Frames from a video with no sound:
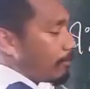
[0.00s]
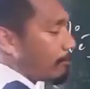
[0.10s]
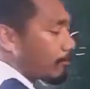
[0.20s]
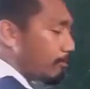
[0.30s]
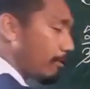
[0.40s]

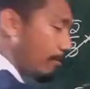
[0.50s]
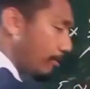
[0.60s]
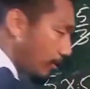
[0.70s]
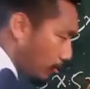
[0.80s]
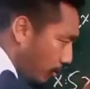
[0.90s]
25,
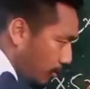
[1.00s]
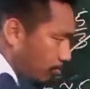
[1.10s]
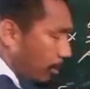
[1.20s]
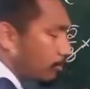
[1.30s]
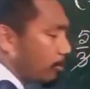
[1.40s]
25 into 2
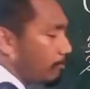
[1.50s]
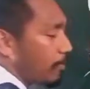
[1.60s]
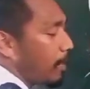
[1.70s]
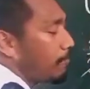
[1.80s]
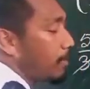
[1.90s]
is
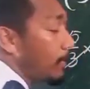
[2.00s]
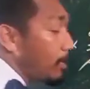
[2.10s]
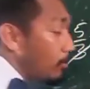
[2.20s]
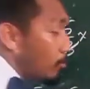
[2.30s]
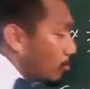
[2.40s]
125
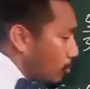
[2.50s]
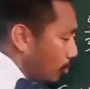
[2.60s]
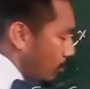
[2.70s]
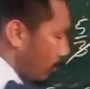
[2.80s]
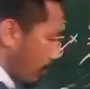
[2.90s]
into
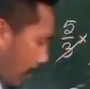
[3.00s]
2.